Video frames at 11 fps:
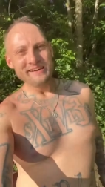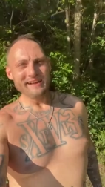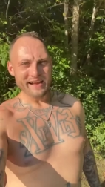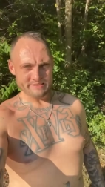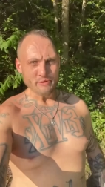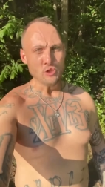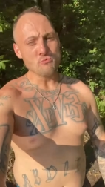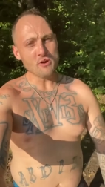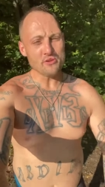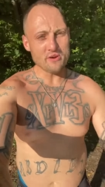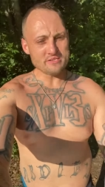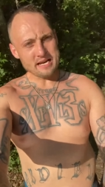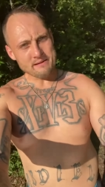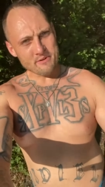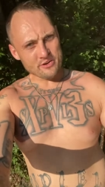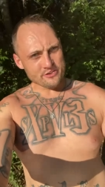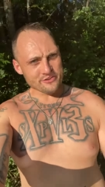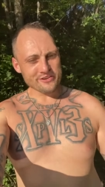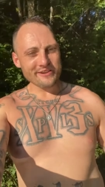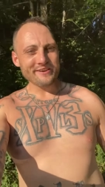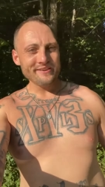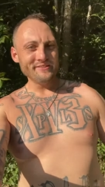That's my little brother I was talking about earlier
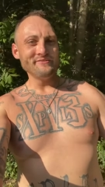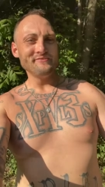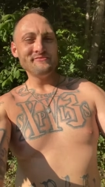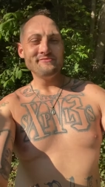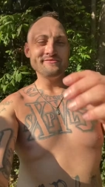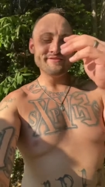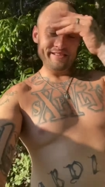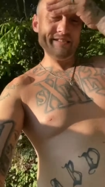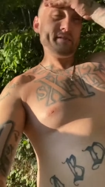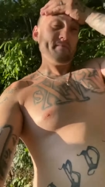today. He's the